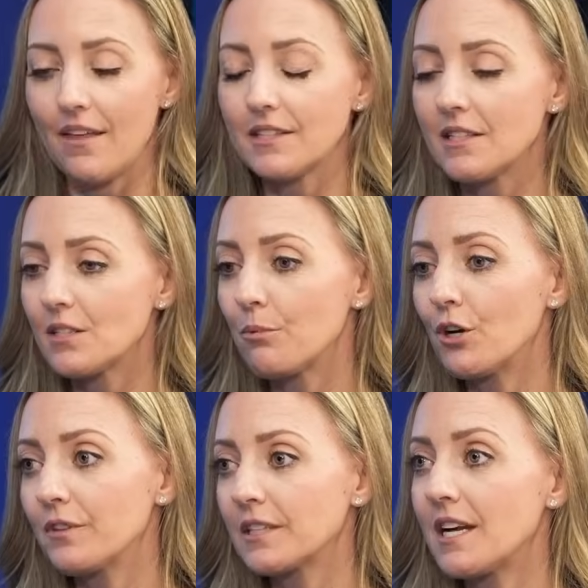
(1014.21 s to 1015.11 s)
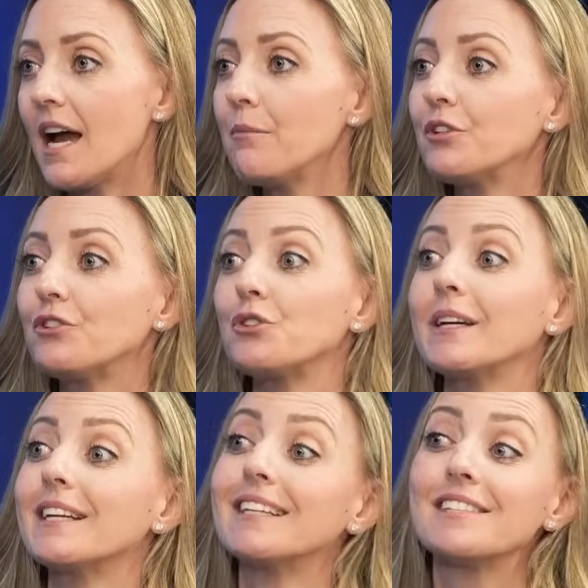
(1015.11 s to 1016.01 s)
And this is a perfect time when you're
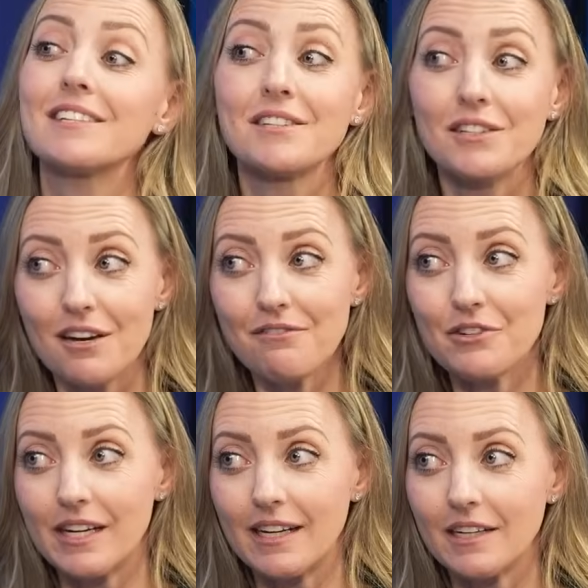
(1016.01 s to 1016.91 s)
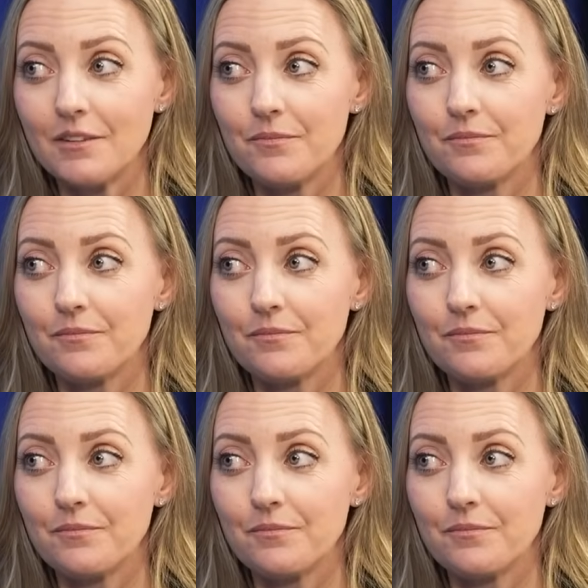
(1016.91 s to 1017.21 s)
doing it in discovery.